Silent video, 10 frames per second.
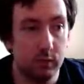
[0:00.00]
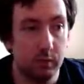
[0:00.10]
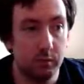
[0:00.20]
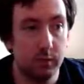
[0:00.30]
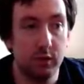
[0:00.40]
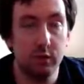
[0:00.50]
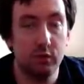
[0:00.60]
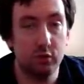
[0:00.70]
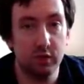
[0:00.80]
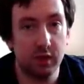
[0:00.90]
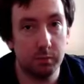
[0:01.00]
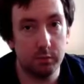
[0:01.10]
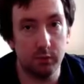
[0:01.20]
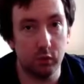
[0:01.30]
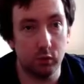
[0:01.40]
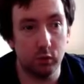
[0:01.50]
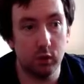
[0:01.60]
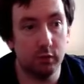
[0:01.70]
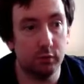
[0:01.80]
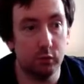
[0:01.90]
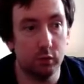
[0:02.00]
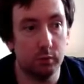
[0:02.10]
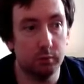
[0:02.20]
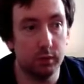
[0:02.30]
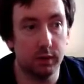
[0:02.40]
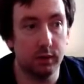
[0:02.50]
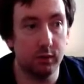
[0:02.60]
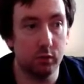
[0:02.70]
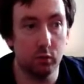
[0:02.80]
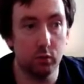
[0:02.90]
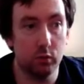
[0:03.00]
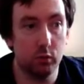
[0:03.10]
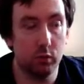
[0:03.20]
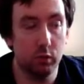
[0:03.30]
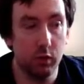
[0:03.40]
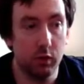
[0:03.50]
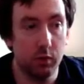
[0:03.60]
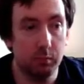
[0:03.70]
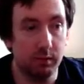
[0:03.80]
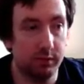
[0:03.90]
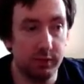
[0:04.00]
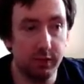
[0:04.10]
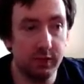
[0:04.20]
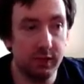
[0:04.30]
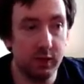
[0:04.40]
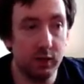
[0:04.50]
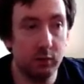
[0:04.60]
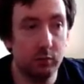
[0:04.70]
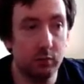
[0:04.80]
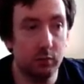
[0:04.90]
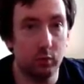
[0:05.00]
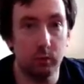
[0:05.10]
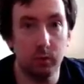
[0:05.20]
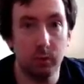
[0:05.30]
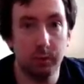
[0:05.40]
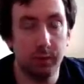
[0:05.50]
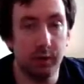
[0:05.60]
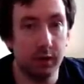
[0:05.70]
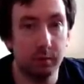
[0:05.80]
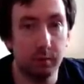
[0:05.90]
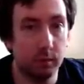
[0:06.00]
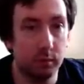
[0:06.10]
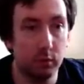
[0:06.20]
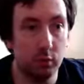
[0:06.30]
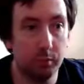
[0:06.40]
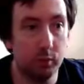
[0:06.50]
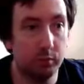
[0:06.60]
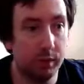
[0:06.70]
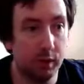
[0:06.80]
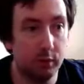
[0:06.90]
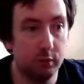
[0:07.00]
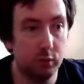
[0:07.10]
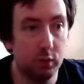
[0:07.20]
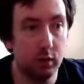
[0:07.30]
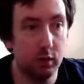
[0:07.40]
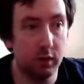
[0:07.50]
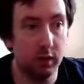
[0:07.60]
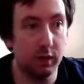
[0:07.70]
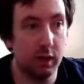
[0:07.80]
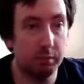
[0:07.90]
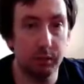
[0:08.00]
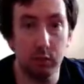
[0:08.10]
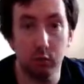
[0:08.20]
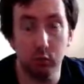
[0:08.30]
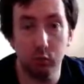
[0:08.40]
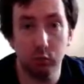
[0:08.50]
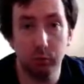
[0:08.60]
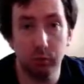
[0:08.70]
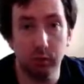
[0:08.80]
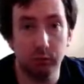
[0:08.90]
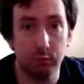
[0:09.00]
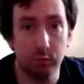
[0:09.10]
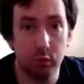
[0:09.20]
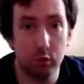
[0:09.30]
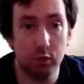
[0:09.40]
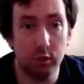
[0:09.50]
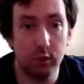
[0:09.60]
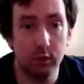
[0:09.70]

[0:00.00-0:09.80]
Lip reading: And this is just tips for you if you're playing solo, but if you do need help on the multiplayer in a public lobby on PS4, I play on Europe because I'm from Scotland,